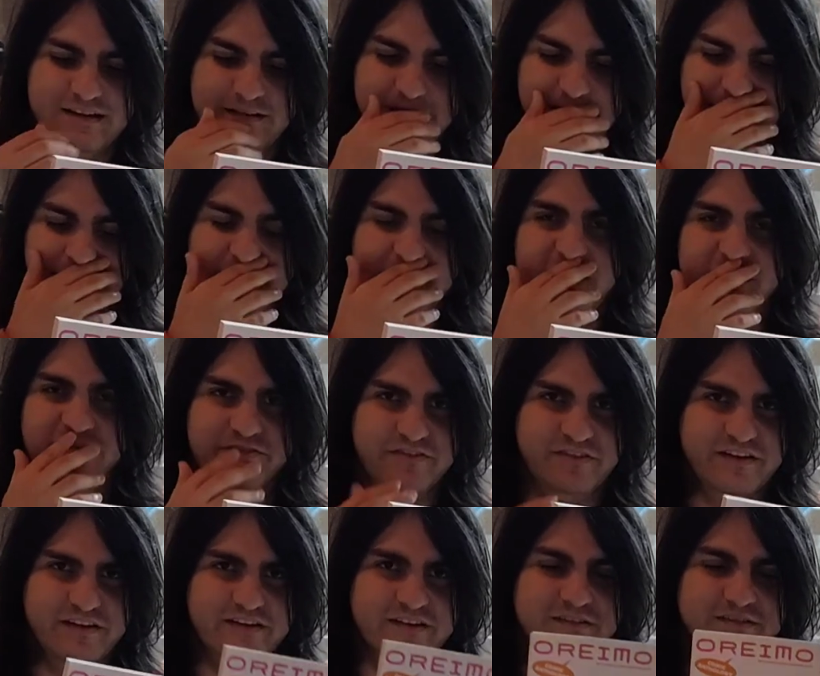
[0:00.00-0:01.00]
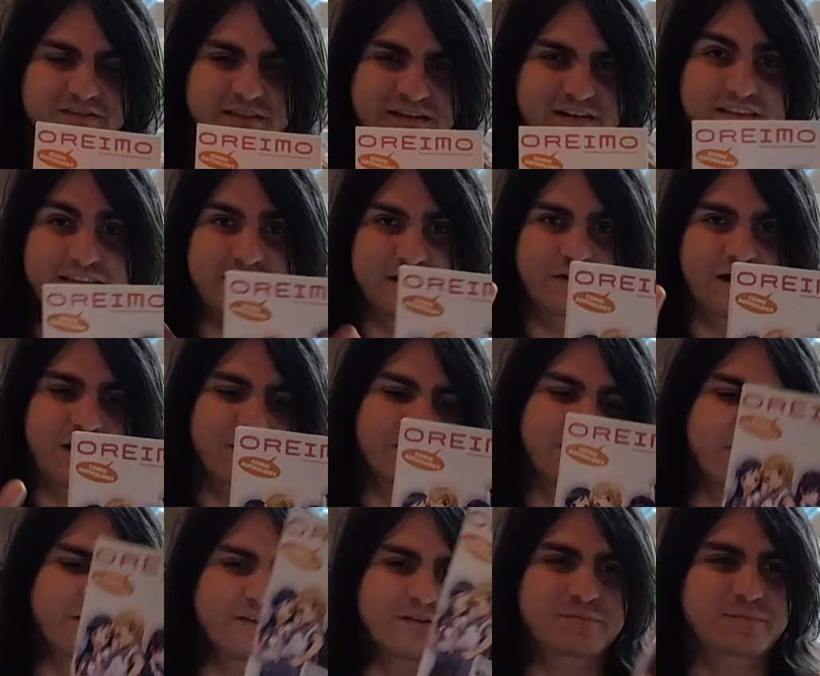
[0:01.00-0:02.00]
off there, little out
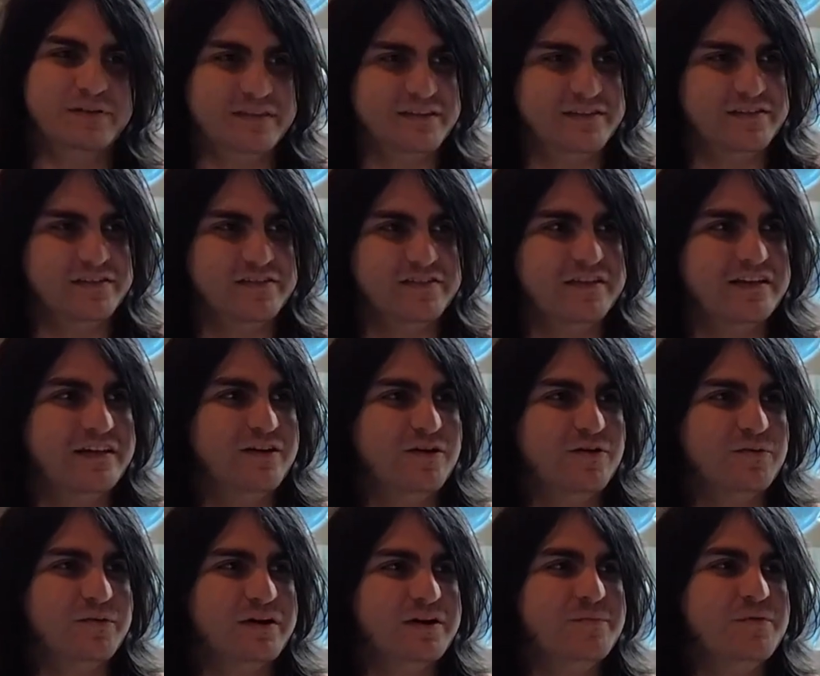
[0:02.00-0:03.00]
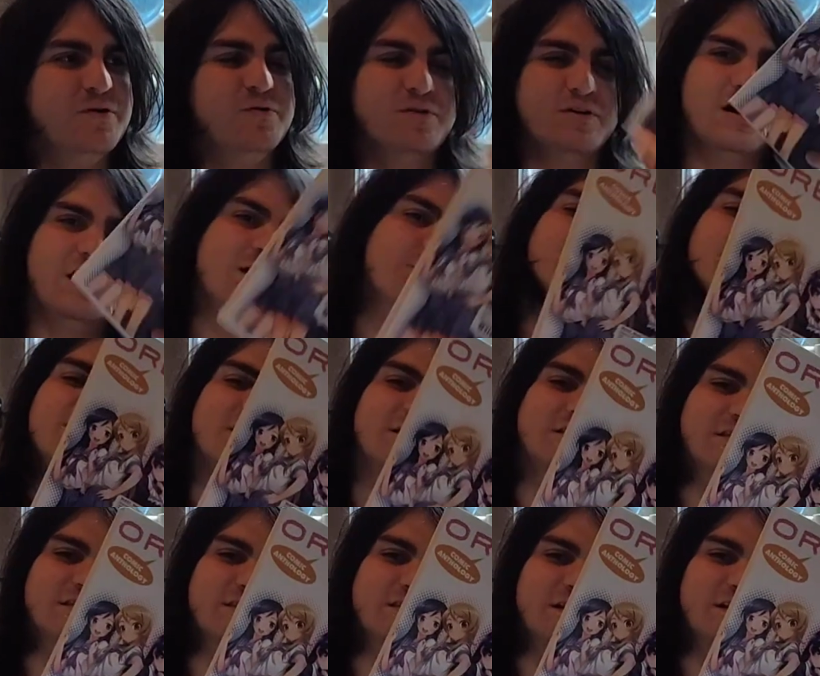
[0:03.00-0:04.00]
there, but this is the Oremo Comic
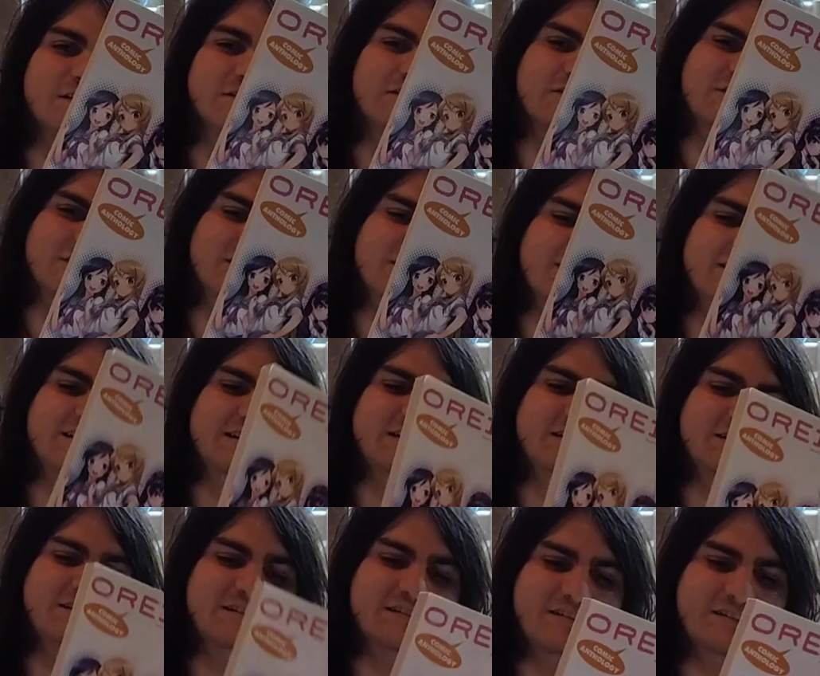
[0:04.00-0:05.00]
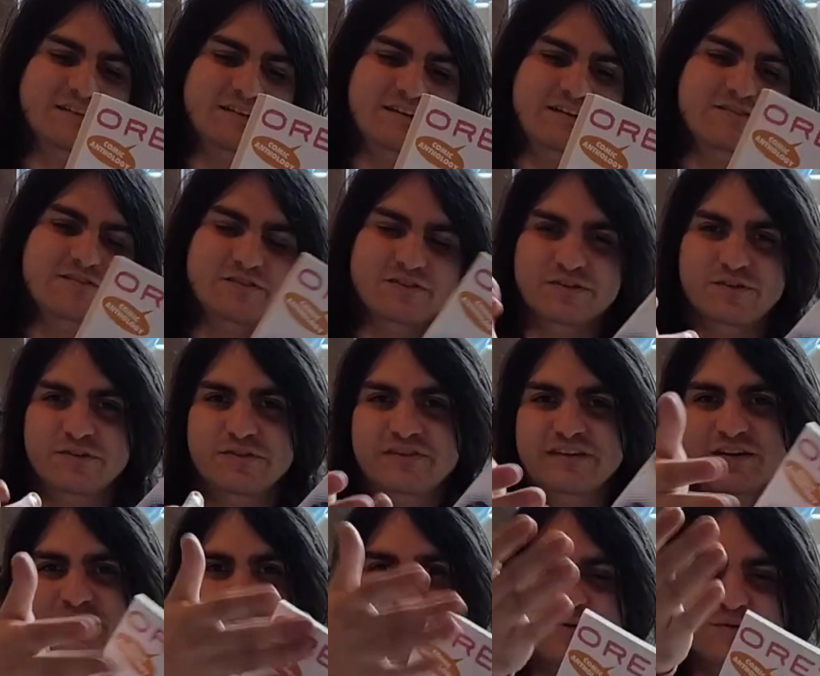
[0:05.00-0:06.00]
Anthology, and for those
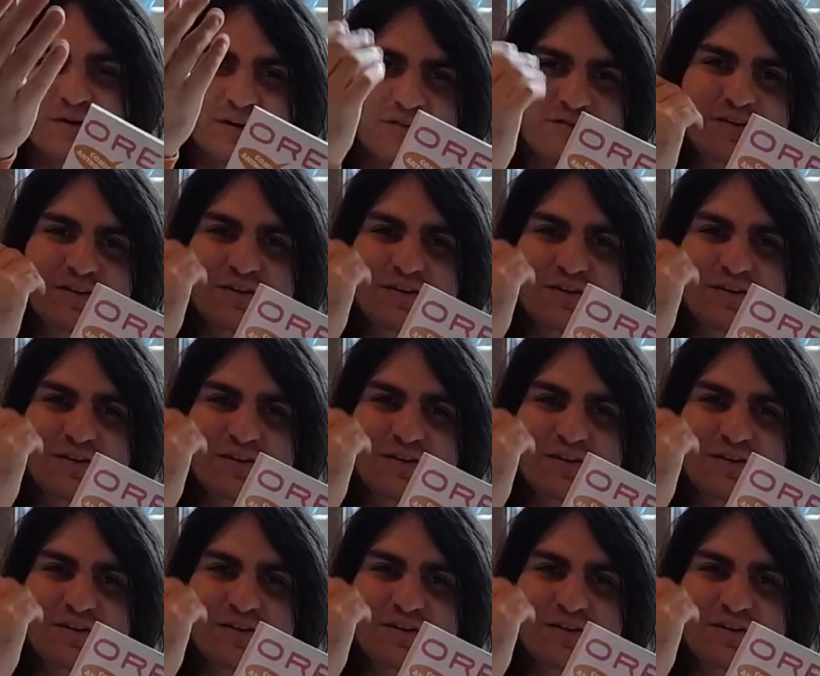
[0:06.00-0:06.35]
that are aware of